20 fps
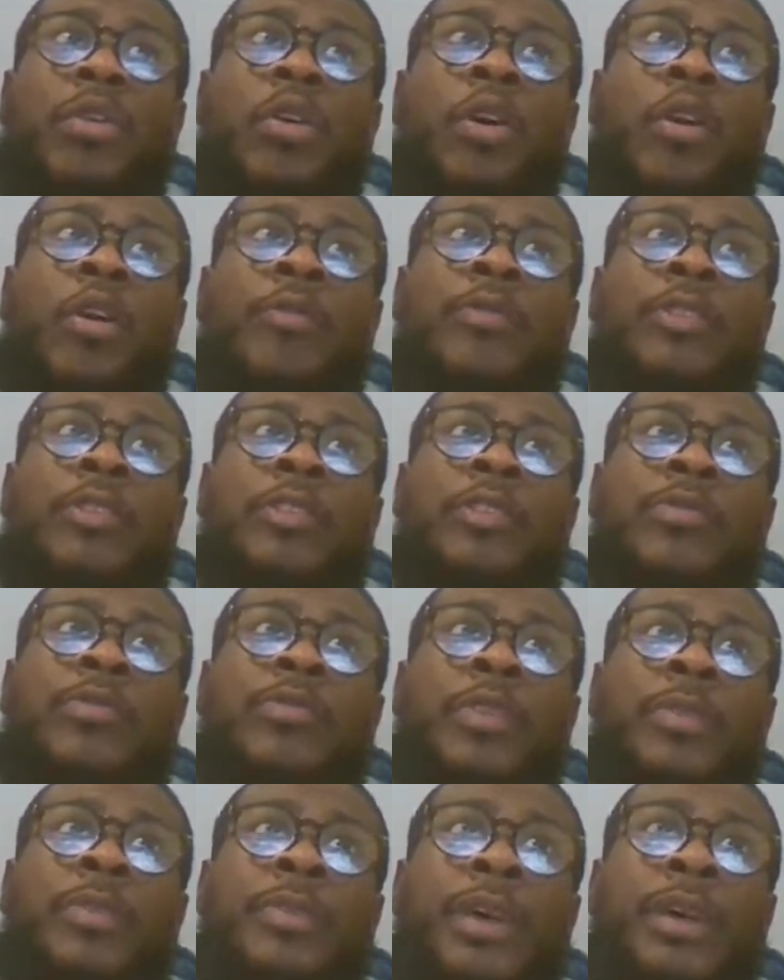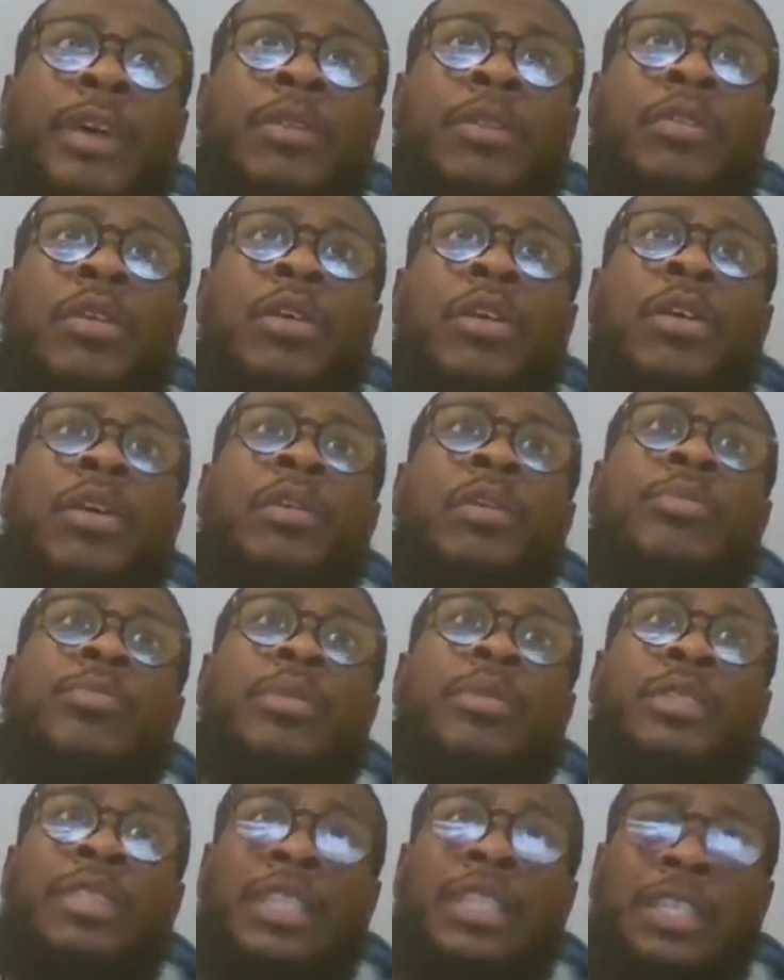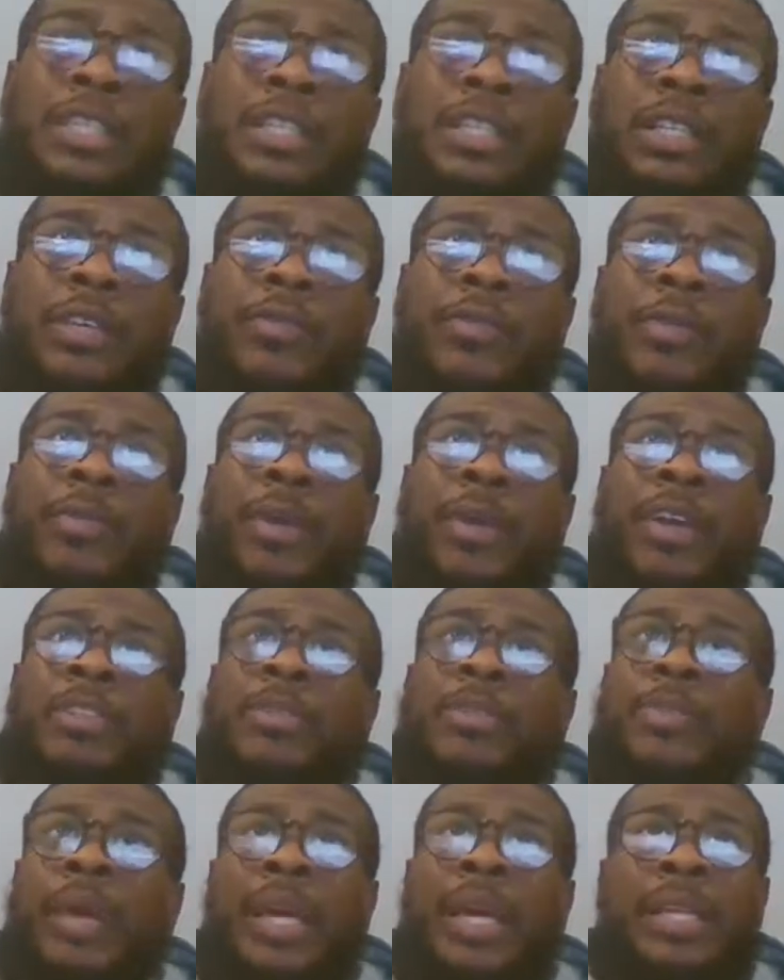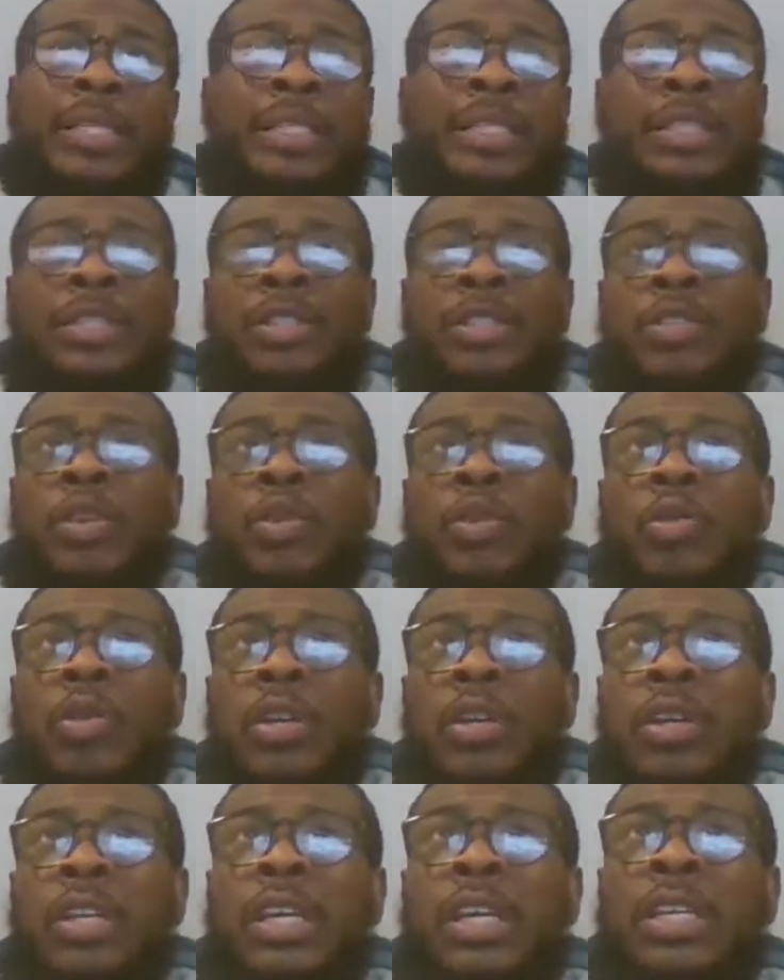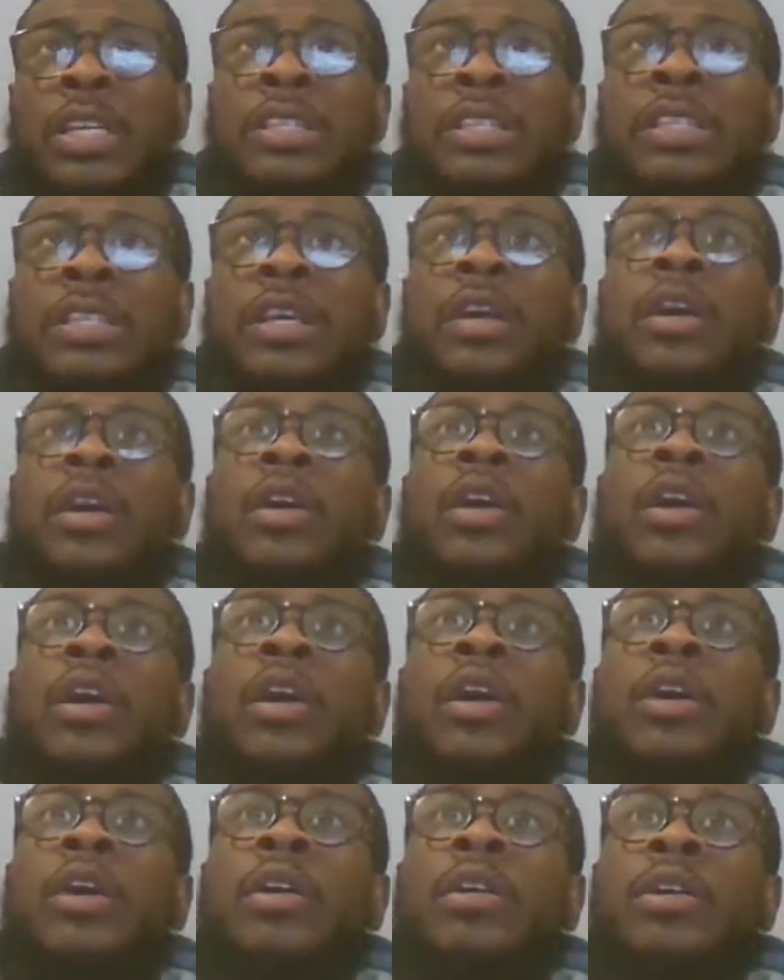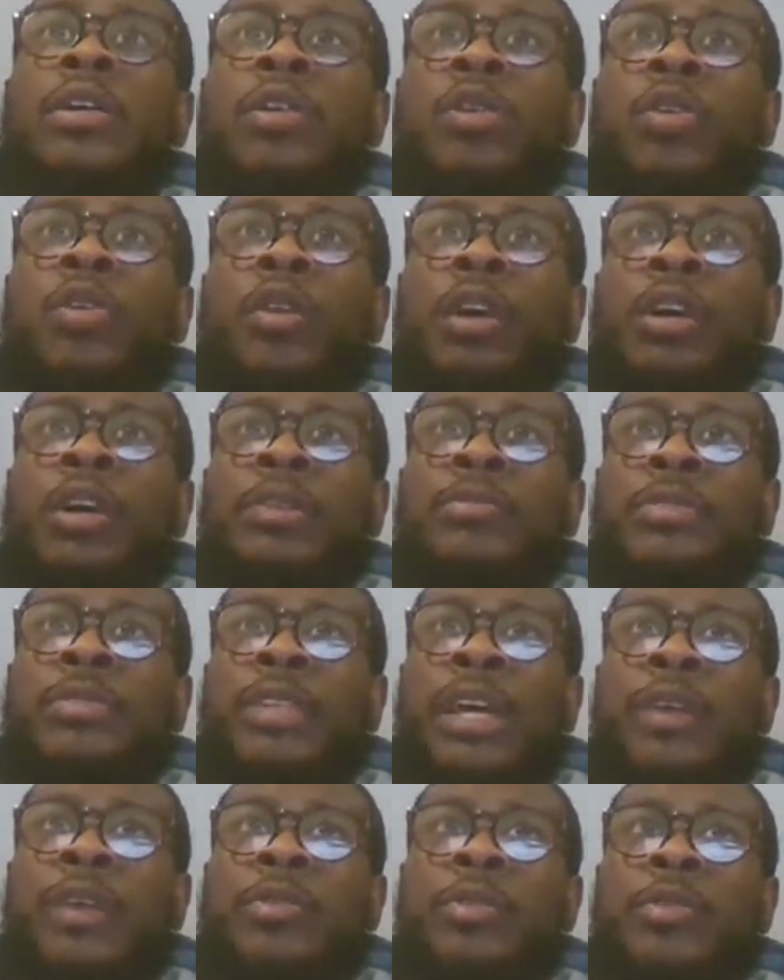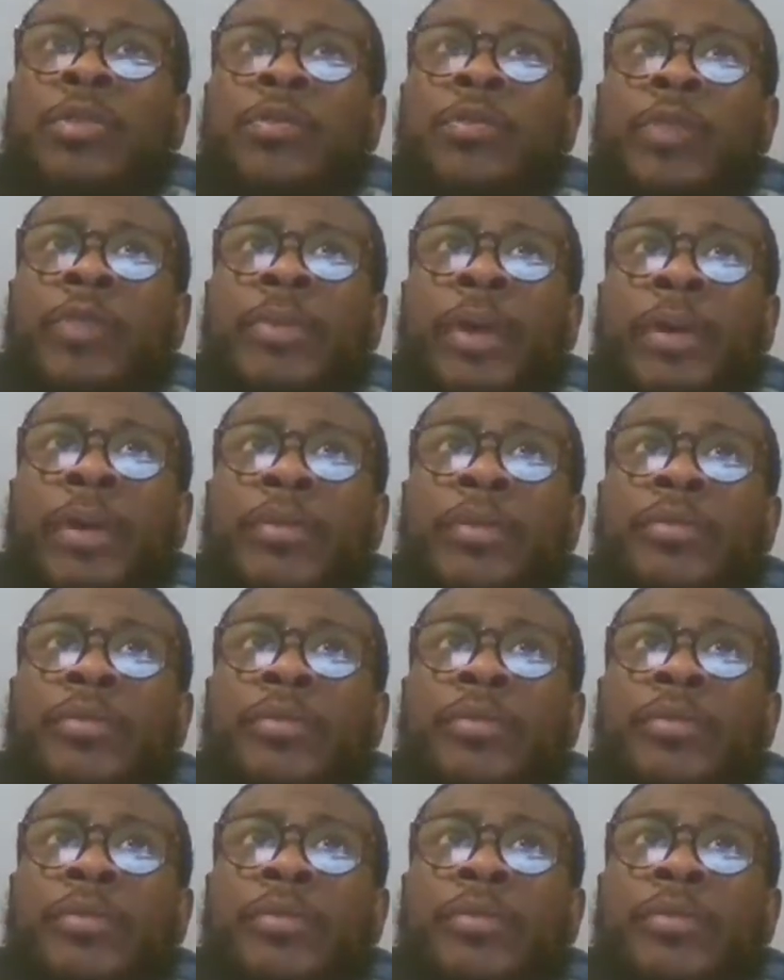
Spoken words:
Offensive rebound potentially for Patrick Patterson is no good as Gordon comes down with the rebound.